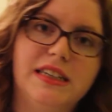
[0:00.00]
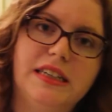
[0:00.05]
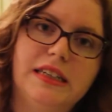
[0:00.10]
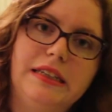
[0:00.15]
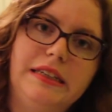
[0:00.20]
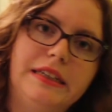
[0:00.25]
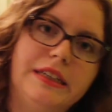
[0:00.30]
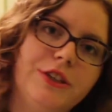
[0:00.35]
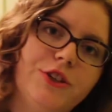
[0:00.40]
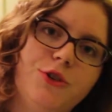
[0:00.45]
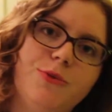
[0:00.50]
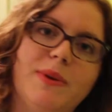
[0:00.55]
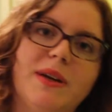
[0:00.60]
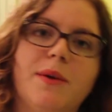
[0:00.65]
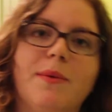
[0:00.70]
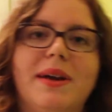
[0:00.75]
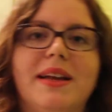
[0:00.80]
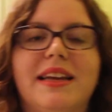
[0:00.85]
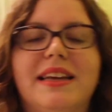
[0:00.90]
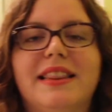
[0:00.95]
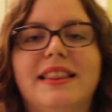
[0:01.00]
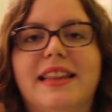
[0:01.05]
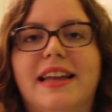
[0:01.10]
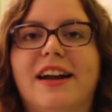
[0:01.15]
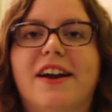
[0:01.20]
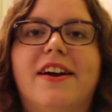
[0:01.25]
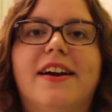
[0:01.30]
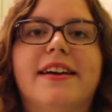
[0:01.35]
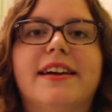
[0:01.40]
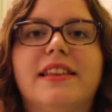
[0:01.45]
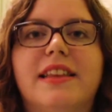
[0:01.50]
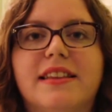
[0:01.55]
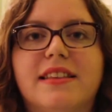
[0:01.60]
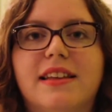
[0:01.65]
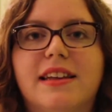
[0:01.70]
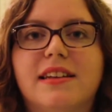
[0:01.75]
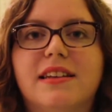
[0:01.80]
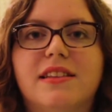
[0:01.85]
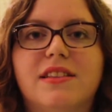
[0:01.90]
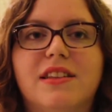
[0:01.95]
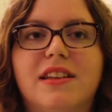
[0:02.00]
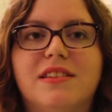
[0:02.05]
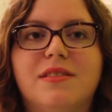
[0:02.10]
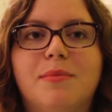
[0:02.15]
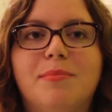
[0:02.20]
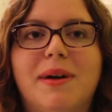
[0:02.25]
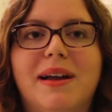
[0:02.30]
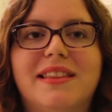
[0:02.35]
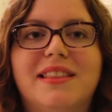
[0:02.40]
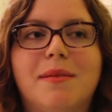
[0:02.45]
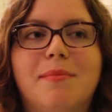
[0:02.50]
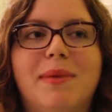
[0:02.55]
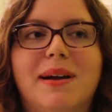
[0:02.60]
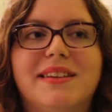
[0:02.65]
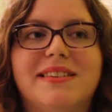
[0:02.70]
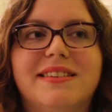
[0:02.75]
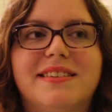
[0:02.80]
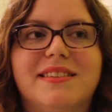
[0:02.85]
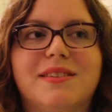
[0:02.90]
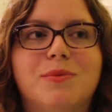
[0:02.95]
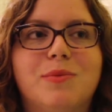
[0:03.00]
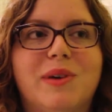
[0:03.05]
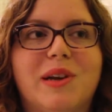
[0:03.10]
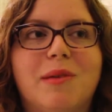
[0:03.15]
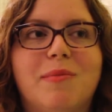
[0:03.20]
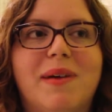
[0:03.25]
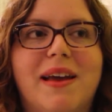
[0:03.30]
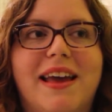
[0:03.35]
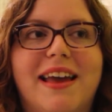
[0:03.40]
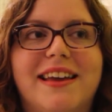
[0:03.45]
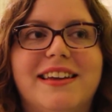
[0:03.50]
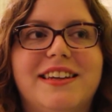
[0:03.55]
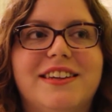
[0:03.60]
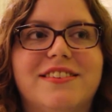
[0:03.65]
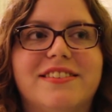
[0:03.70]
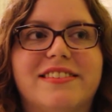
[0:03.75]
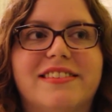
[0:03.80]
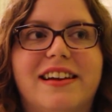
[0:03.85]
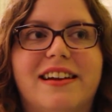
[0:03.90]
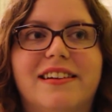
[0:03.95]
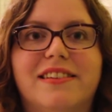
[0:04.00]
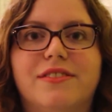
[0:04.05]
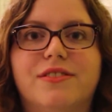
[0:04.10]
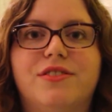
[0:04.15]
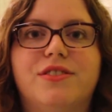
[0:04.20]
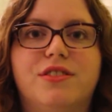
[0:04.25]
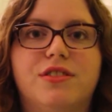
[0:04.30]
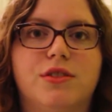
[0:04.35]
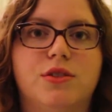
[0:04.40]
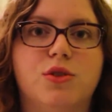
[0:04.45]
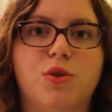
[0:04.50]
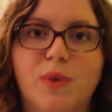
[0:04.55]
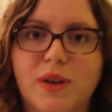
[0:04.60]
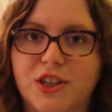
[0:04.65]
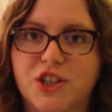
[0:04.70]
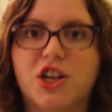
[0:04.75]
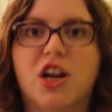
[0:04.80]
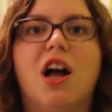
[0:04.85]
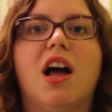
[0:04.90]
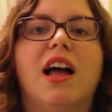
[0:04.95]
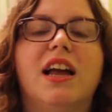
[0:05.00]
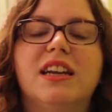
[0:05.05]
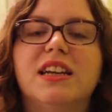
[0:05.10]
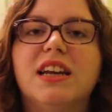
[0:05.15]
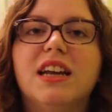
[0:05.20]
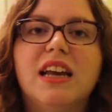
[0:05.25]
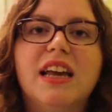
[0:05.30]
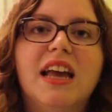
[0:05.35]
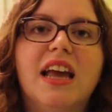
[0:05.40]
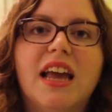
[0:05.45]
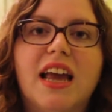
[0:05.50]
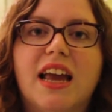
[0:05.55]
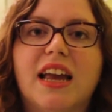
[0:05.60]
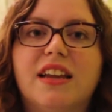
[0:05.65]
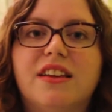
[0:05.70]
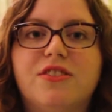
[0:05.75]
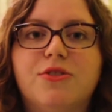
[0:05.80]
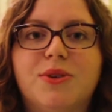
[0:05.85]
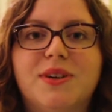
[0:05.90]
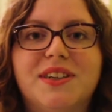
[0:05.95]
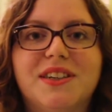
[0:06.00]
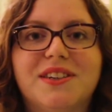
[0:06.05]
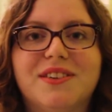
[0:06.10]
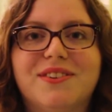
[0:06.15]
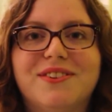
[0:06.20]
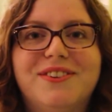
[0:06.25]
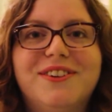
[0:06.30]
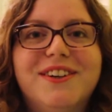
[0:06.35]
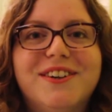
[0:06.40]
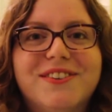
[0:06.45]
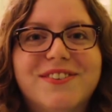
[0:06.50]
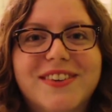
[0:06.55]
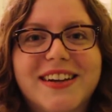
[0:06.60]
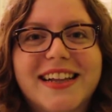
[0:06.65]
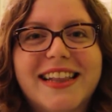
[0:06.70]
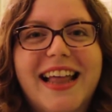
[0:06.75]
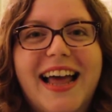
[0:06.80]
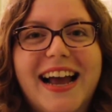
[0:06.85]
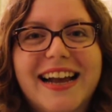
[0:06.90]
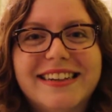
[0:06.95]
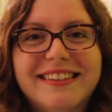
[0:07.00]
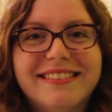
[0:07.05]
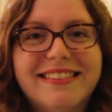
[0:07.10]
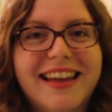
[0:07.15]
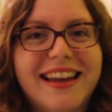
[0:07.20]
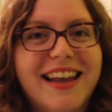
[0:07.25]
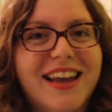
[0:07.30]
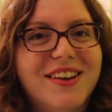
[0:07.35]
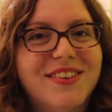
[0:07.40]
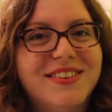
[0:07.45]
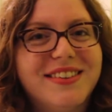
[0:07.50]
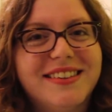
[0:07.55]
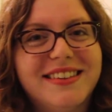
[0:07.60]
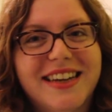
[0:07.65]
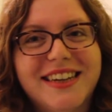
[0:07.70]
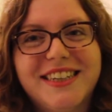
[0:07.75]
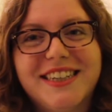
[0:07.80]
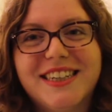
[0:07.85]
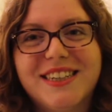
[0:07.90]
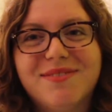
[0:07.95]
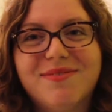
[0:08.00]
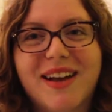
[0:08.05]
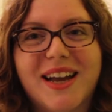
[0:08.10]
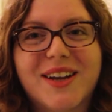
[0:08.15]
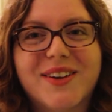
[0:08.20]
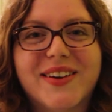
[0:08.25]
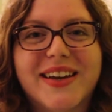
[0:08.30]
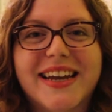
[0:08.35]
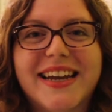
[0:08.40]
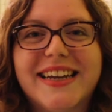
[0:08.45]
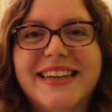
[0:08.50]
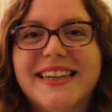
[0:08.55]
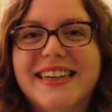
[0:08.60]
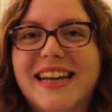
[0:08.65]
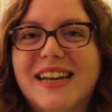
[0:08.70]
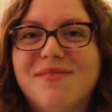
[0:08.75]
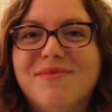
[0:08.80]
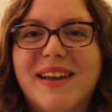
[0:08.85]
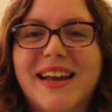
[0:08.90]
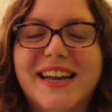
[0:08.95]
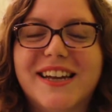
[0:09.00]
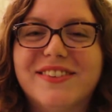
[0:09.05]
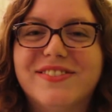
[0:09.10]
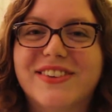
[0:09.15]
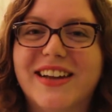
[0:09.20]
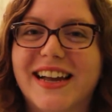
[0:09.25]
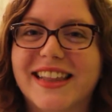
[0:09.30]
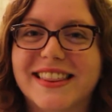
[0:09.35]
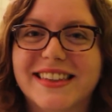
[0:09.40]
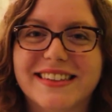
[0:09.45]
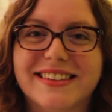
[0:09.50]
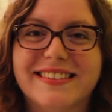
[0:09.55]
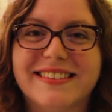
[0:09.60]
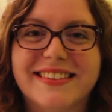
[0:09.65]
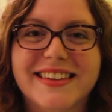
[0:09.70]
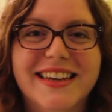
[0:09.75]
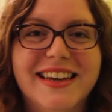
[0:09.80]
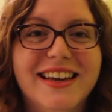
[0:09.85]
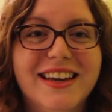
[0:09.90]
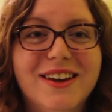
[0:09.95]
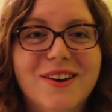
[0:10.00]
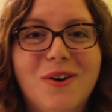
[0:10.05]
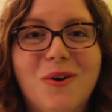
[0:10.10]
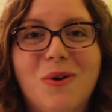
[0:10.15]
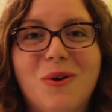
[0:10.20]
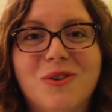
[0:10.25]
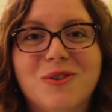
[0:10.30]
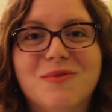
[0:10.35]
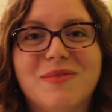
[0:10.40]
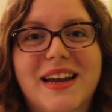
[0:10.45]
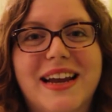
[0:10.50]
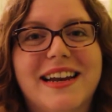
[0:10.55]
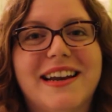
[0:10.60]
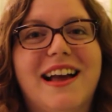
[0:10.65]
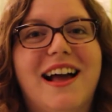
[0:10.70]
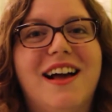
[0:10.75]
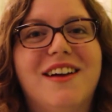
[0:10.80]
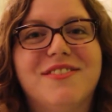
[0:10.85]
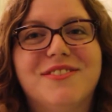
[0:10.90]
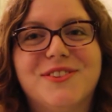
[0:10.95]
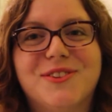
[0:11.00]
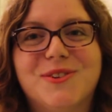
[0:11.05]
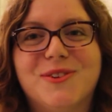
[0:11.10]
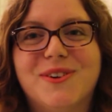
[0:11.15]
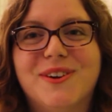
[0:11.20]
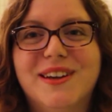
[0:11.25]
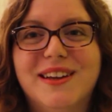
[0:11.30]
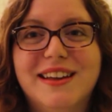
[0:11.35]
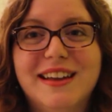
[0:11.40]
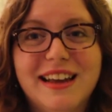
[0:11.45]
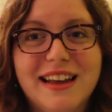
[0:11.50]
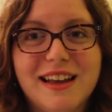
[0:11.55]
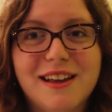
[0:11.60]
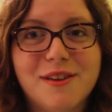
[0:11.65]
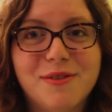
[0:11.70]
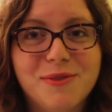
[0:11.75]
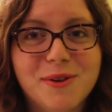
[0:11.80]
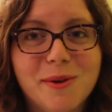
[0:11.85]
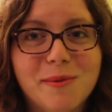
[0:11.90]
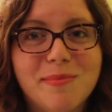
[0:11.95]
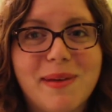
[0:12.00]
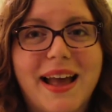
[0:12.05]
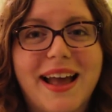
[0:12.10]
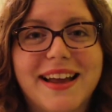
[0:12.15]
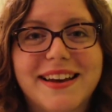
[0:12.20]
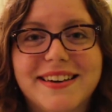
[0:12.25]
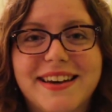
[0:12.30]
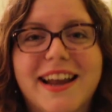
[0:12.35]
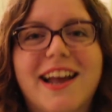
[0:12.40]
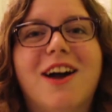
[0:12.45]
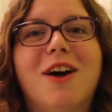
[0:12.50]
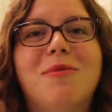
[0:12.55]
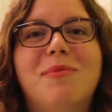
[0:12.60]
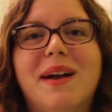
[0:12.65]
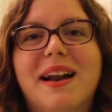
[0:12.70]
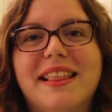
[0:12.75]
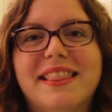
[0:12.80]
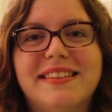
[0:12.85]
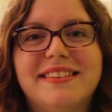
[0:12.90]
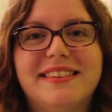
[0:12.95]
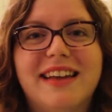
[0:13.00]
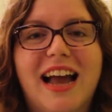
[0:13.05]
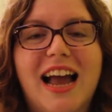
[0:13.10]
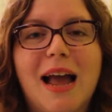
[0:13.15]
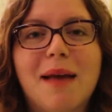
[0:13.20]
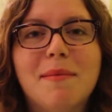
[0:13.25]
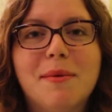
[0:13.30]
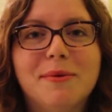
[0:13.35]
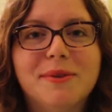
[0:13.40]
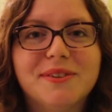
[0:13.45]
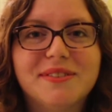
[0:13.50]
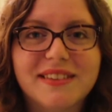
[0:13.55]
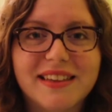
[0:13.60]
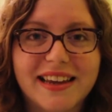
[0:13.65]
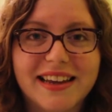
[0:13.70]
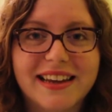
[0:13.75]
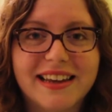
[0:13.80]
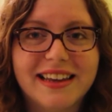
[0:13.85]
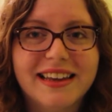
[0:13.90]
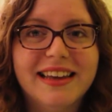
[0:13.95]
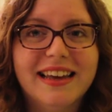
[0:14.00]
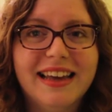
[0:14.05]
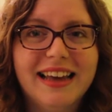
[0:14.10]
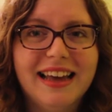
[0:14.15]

nudged my way in there. Like at the buses in Winnipeg, you just kind of squish on, and so I didn't realize that I was nudging my way in, and I may have cut this old man off, so I feel bad now, but at the time it was like,